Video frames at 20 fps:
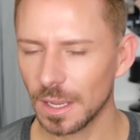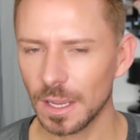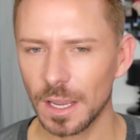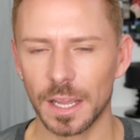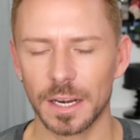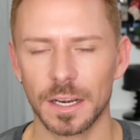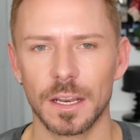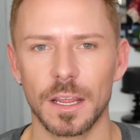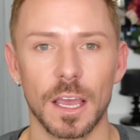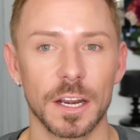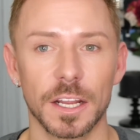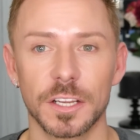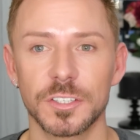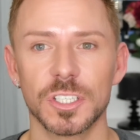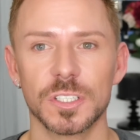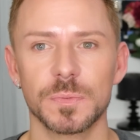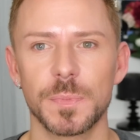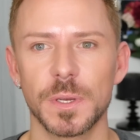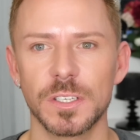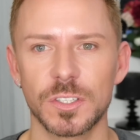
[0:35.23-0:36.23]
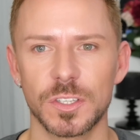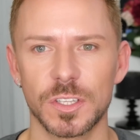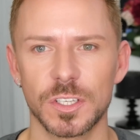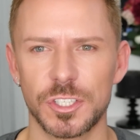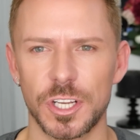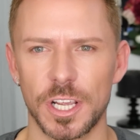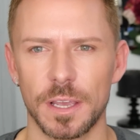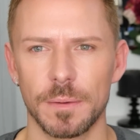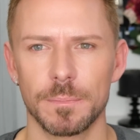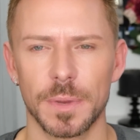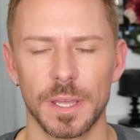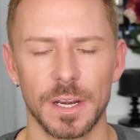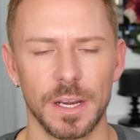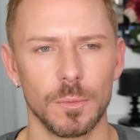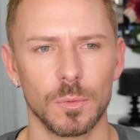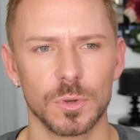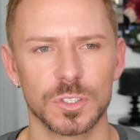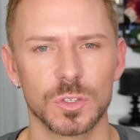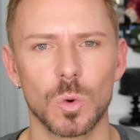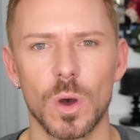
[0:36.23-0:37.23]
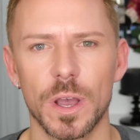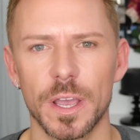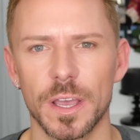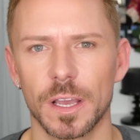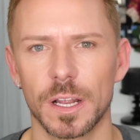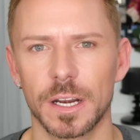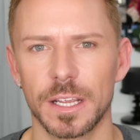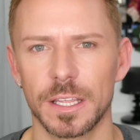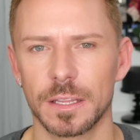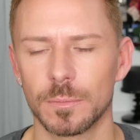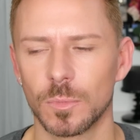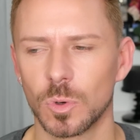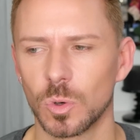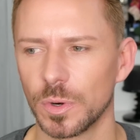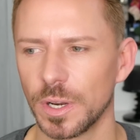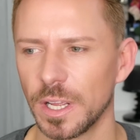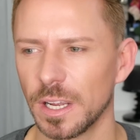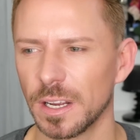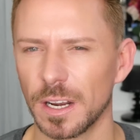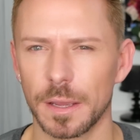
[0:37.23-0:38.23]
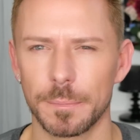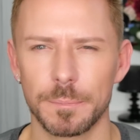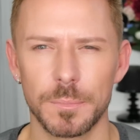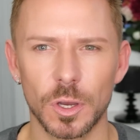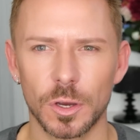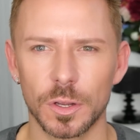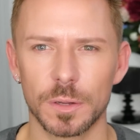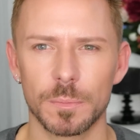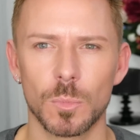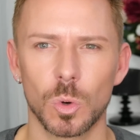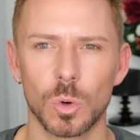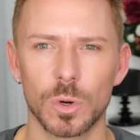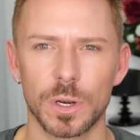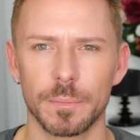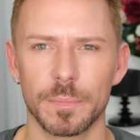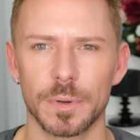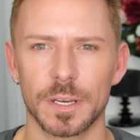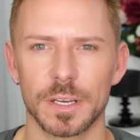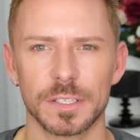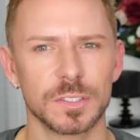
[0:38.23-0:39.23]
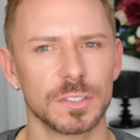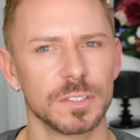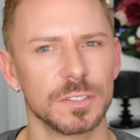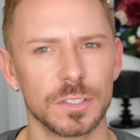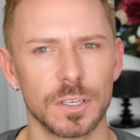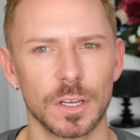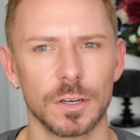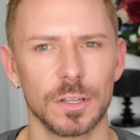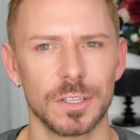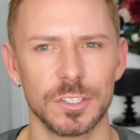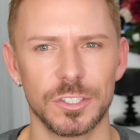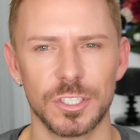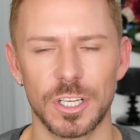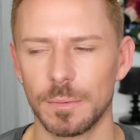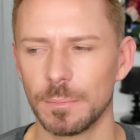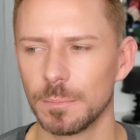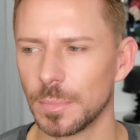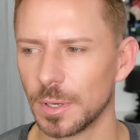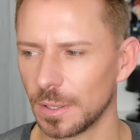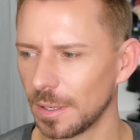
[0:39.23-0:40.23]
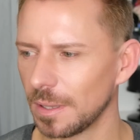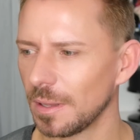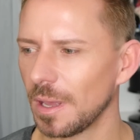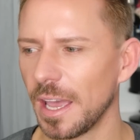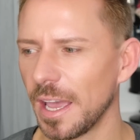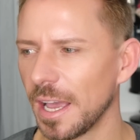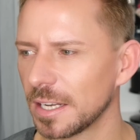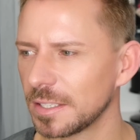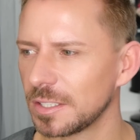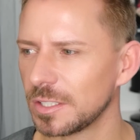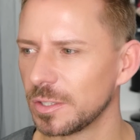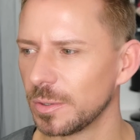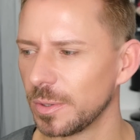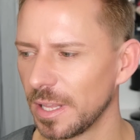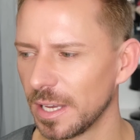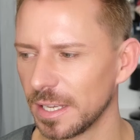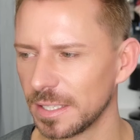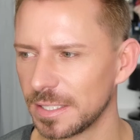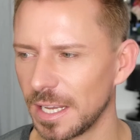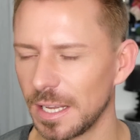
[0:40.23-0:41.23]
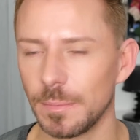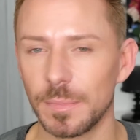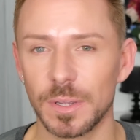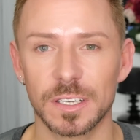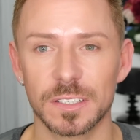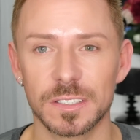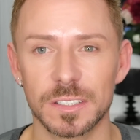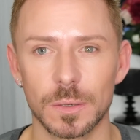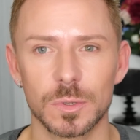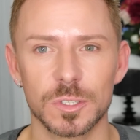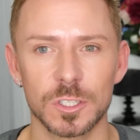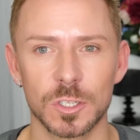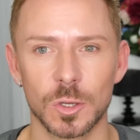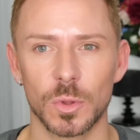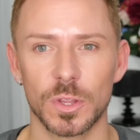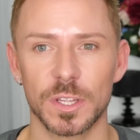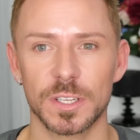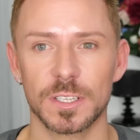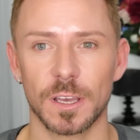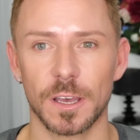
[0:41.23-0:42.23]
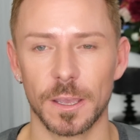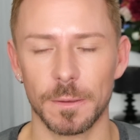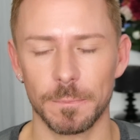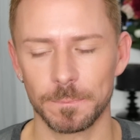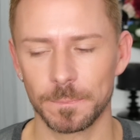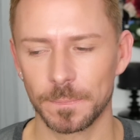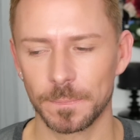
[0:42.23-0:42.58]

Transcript: And, and I'd just been to the gym and it was quite early in the morning, and I'm not a morning person to go to the gym, but I had to do it that day because there was no other time.